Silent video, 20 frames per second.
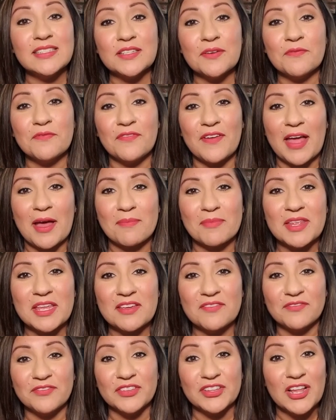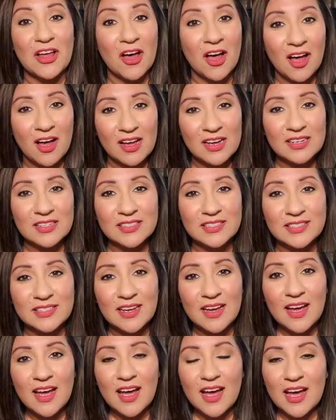some family vlogs,
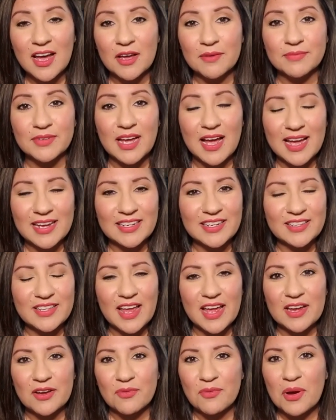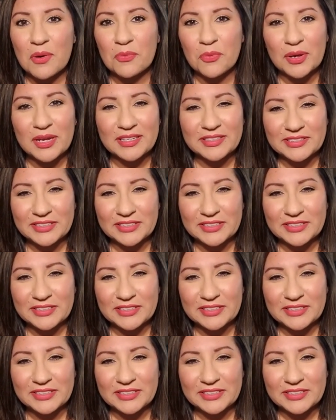kind of like what we